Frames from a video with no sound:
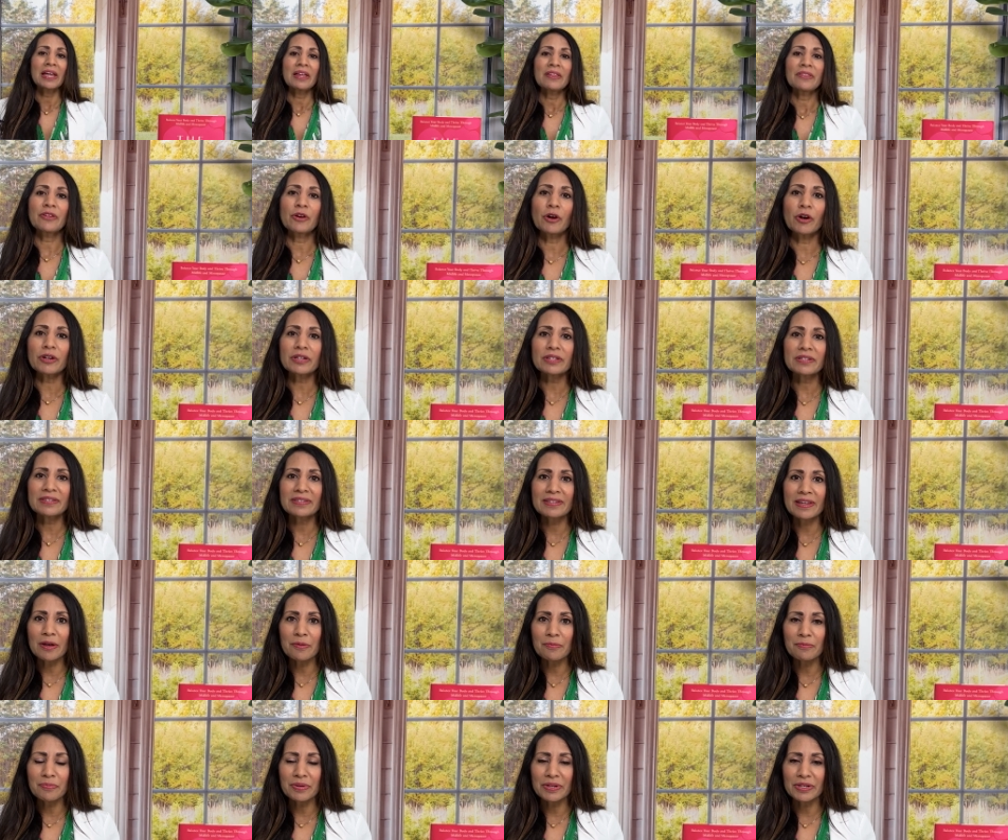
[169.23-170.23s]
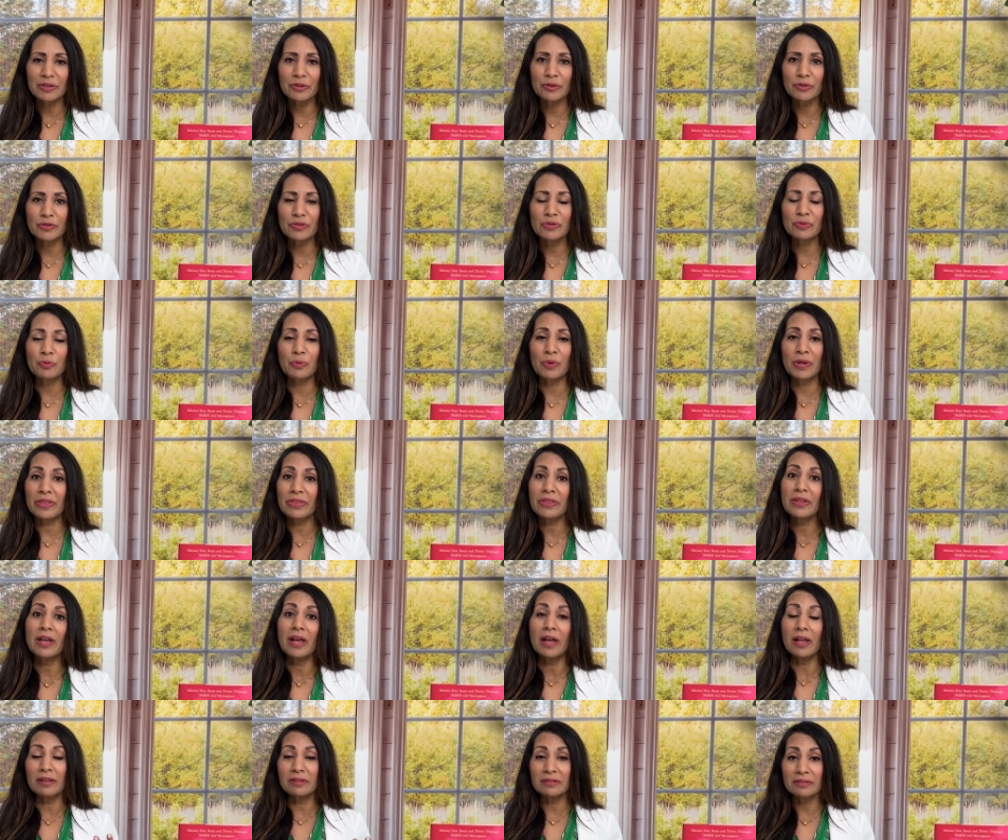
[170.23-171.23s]
There are some pills with
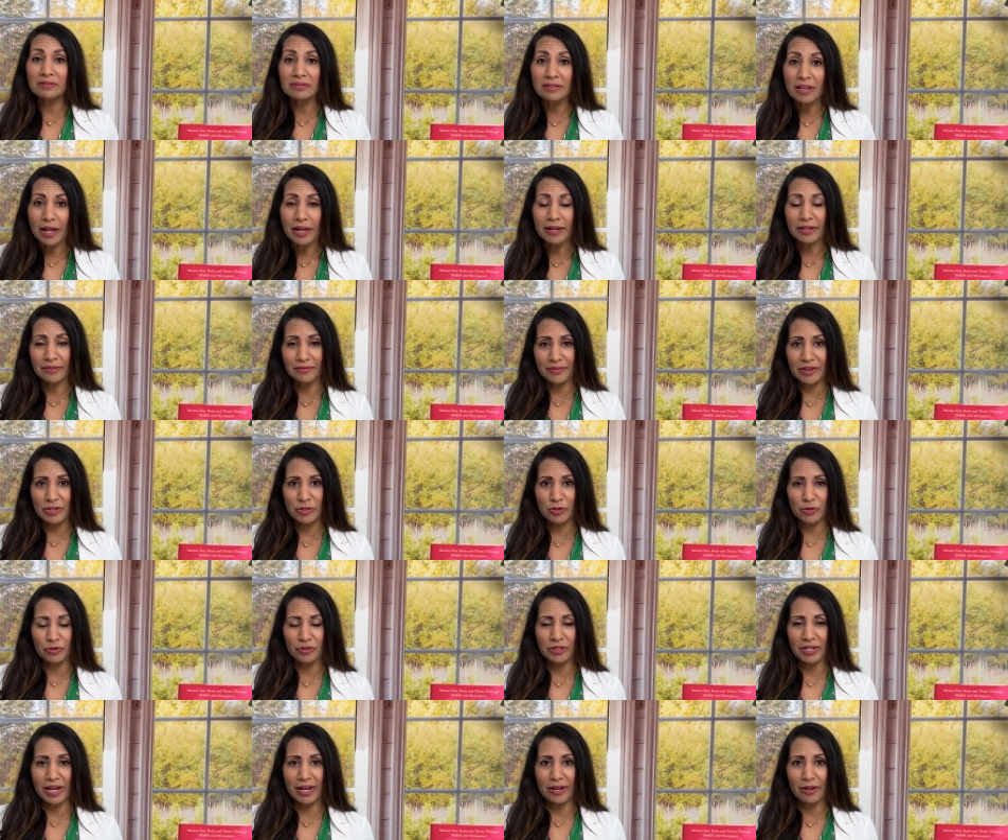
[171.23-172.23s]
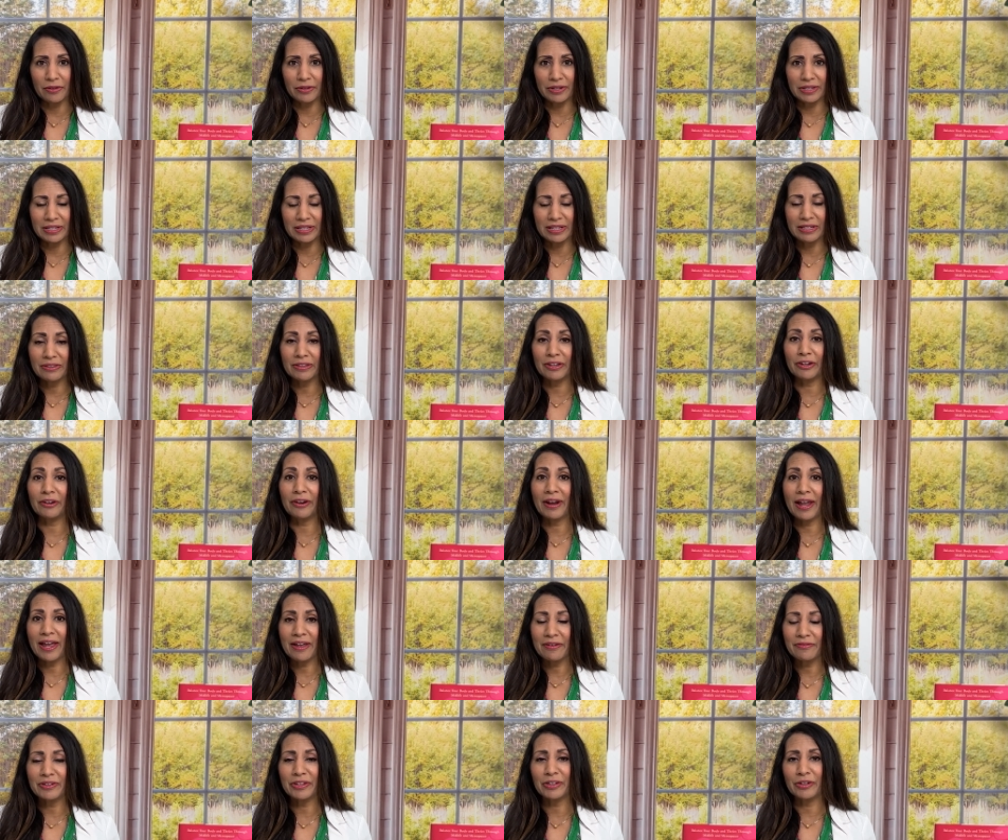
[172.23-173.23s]
a lot of estradiol in it. There are
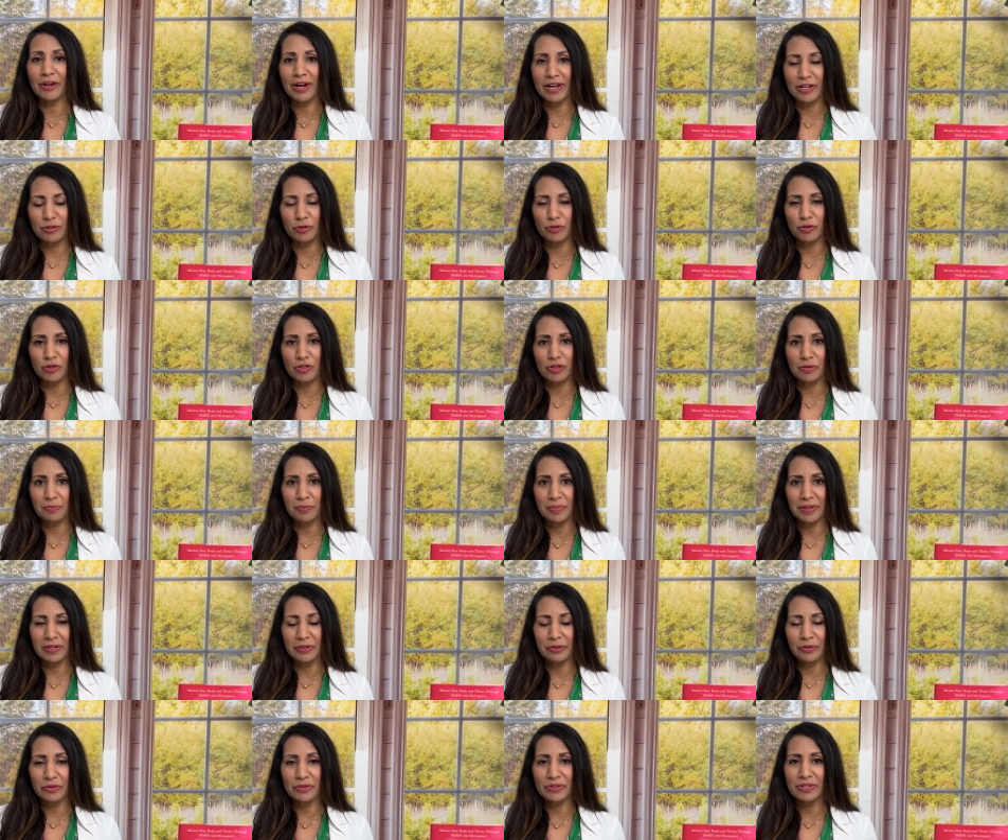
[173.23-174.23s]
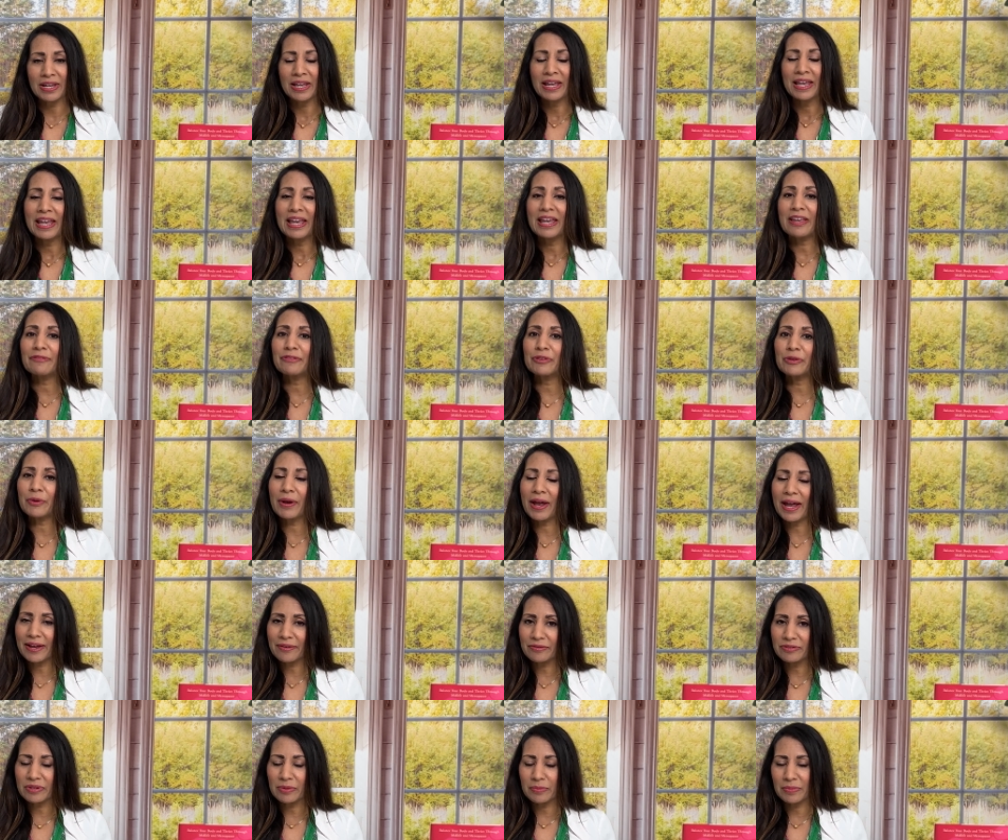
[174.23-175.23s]
heavier estrogen pills. If you
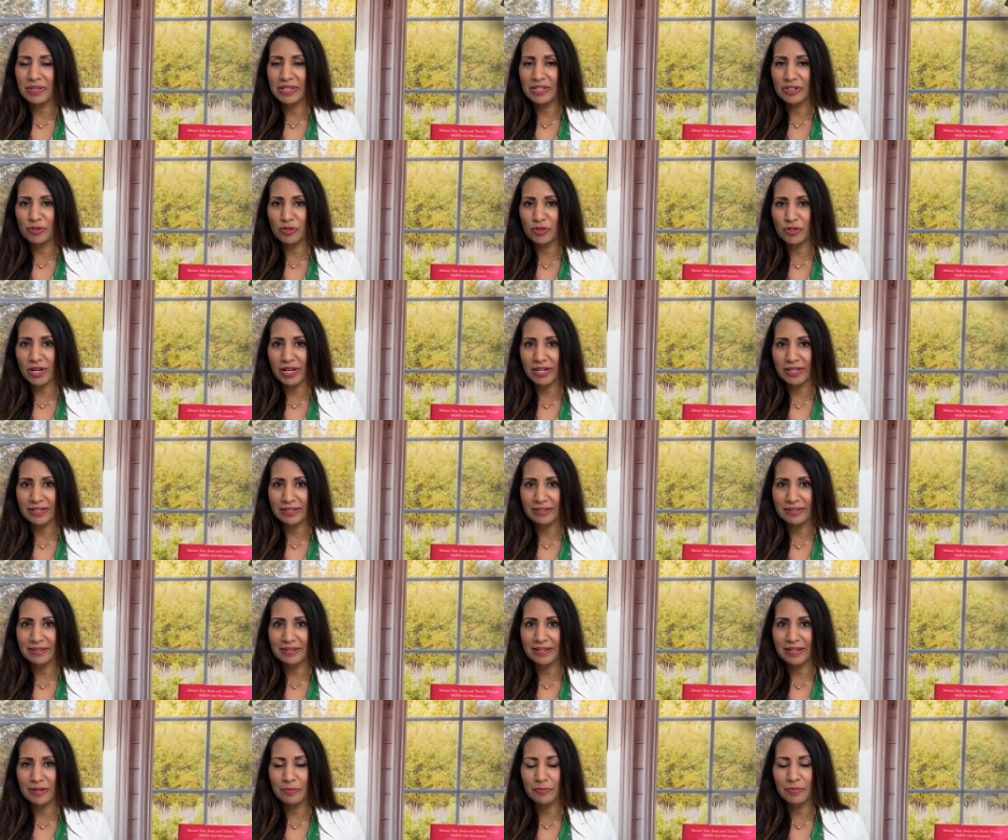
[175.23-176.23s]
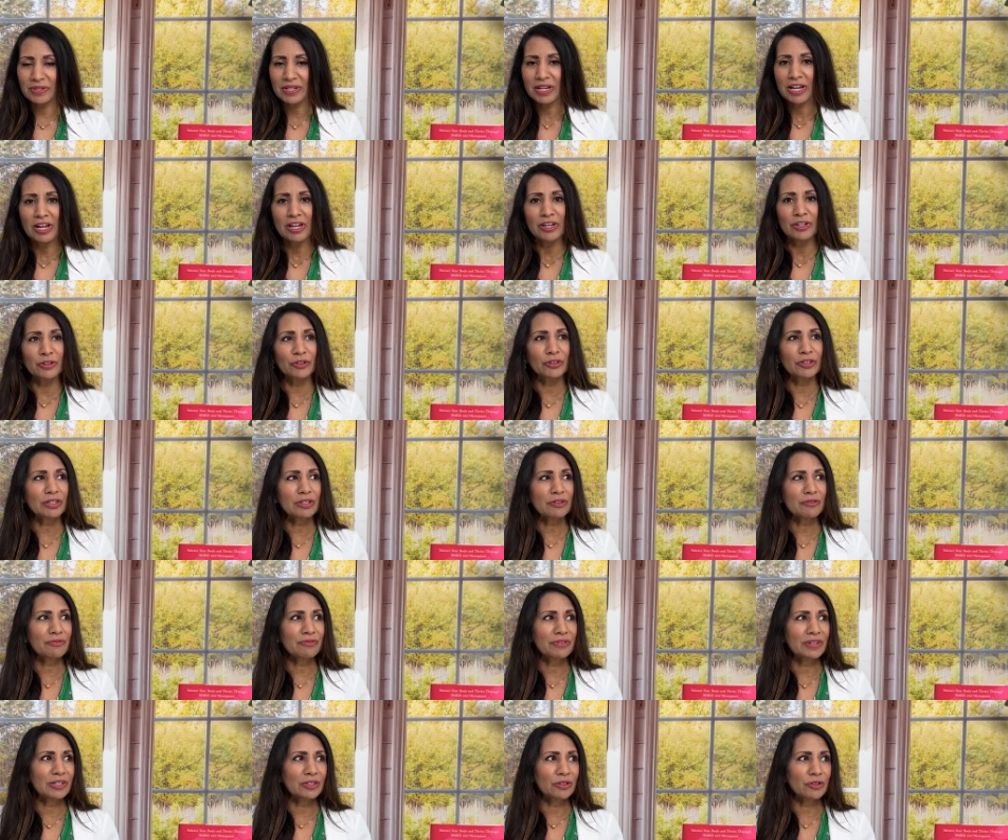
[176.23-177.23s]
have some of these genetic SNPs, you're going to
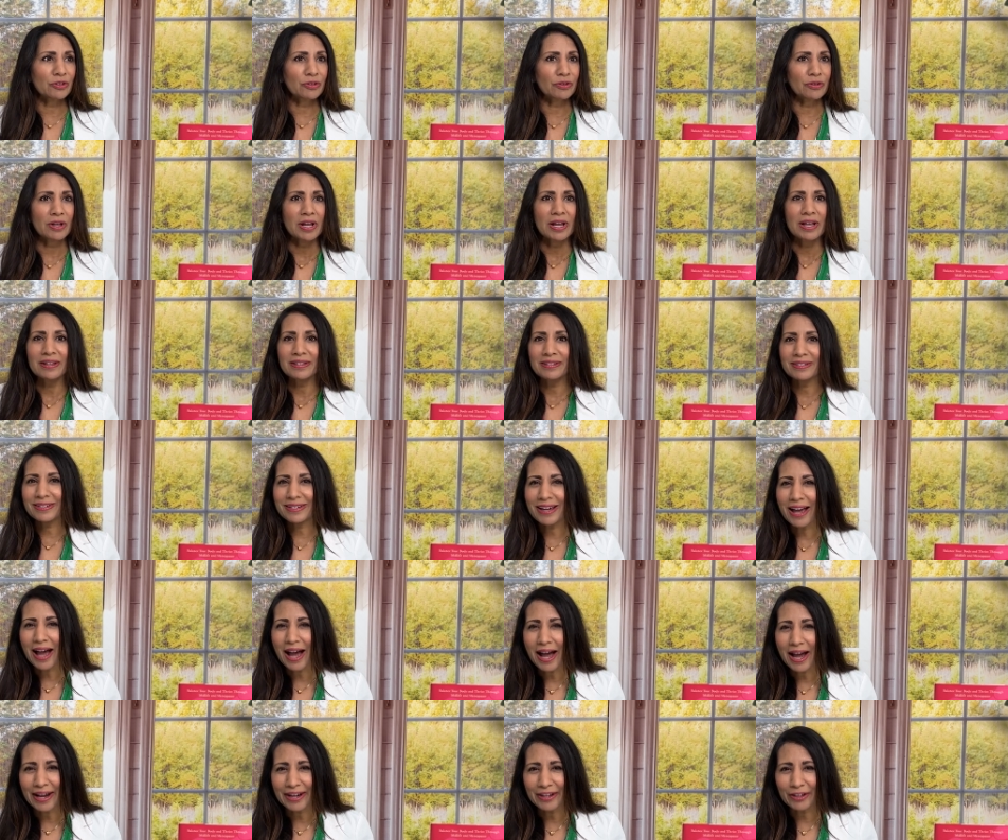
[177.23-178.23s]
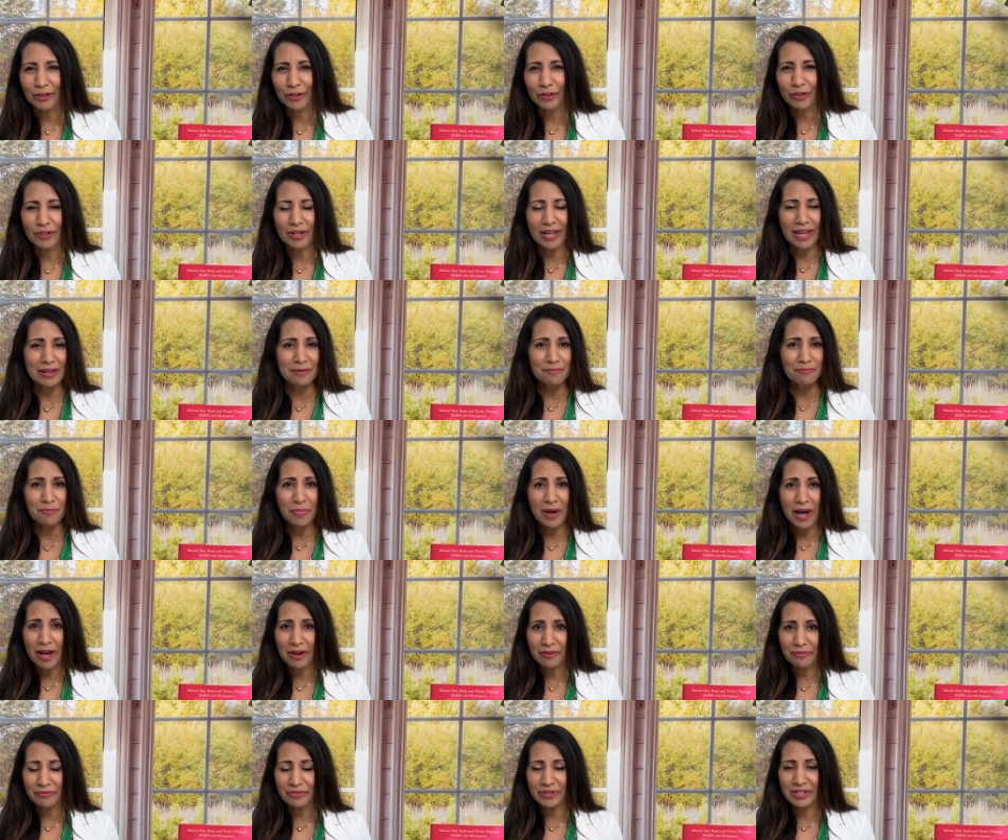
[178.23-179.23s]
feel tired and
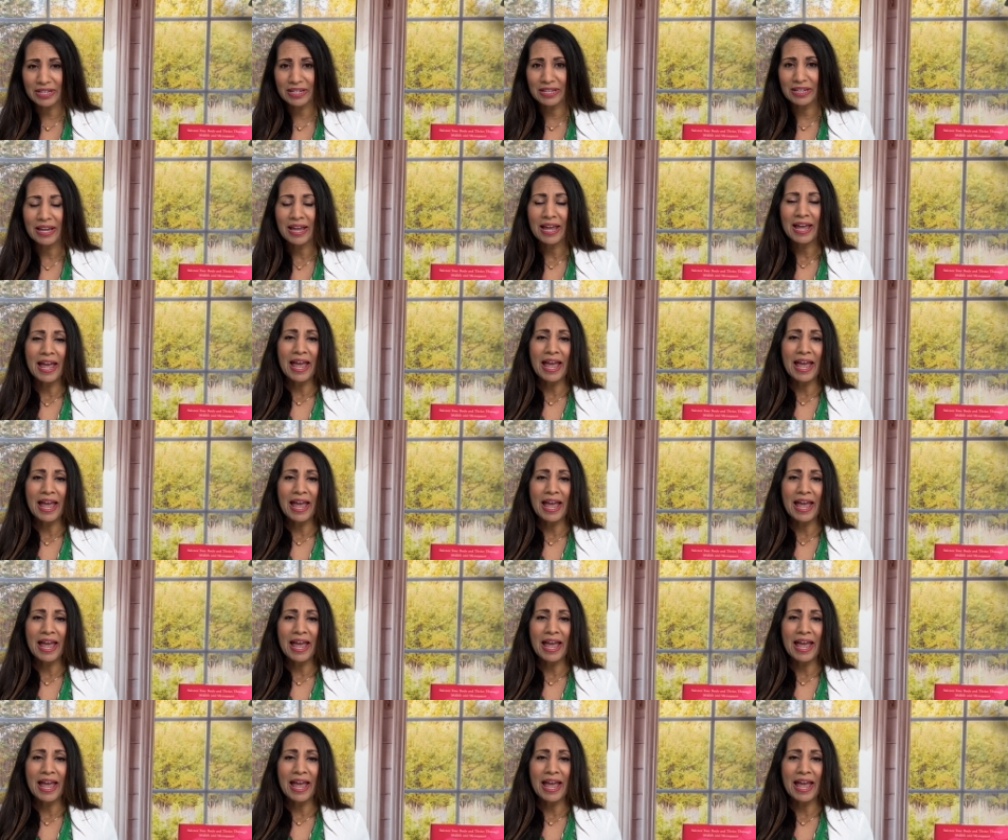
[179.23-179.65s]
puffy